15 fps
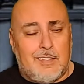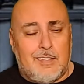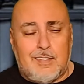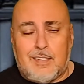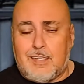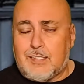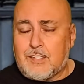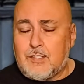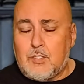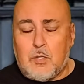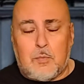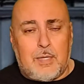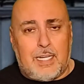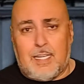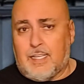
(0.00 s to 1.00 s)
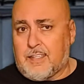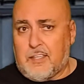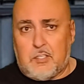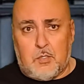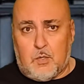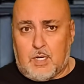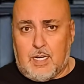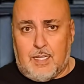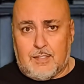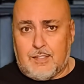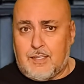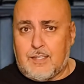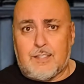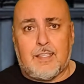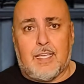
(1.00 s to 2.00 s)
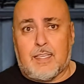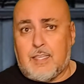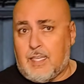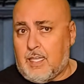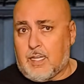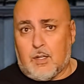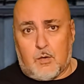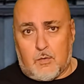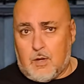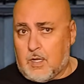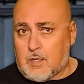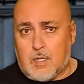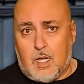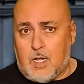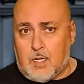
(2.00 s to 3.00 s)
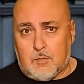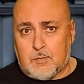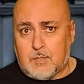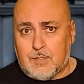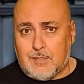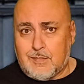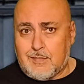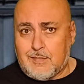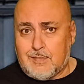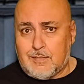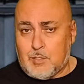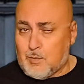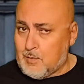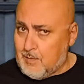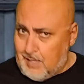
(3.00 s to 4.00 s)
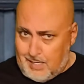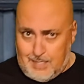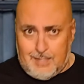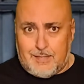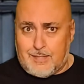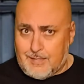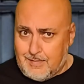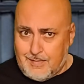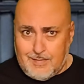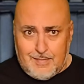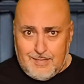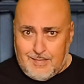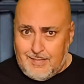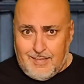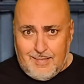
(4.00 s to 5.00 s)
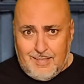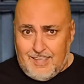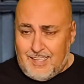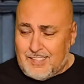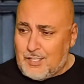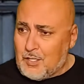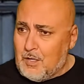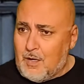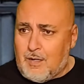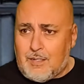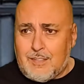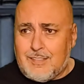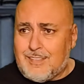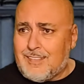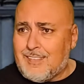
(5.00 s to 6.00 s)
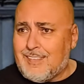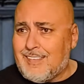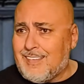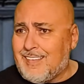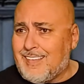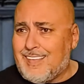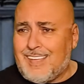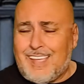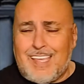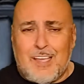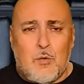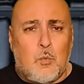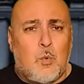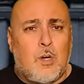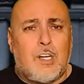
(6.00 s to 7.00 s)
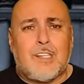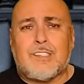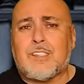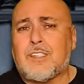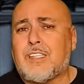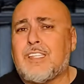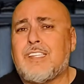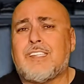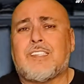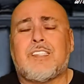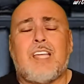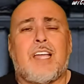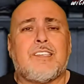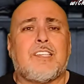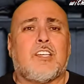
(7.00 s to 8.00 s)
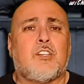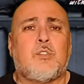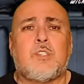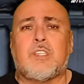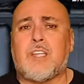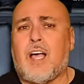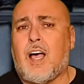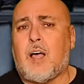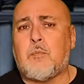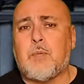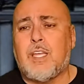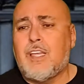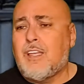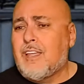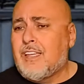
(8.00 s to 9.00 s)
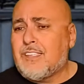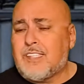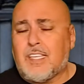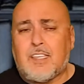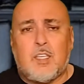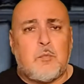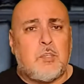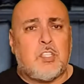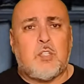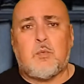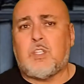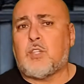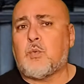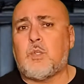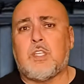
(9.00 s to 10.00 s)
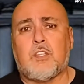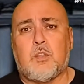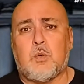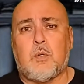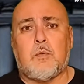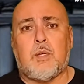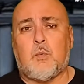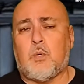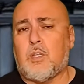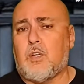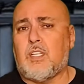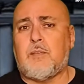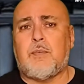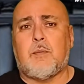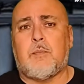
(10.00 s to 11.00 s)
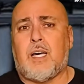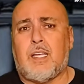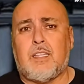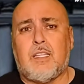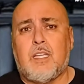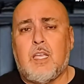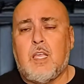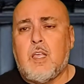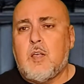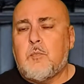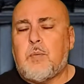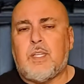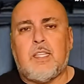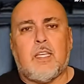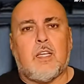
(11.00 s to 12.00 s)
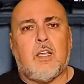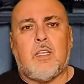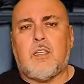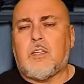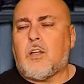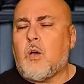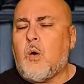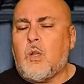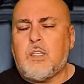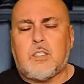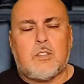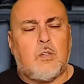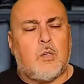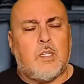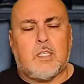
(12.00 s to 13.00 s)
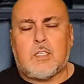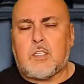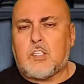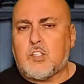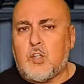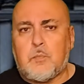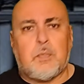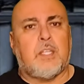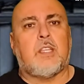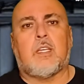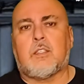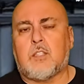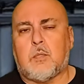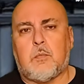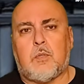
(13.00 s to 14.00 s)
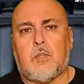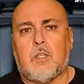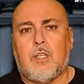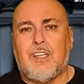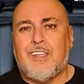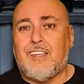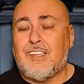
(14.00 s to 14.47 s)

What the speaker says: There is nobody like a Hugh Grant. He's the king of rom-com. Right. So it works. He does a good job. It's the chemistry between the two of them with Olivia Munn. But the whole story is so predictable.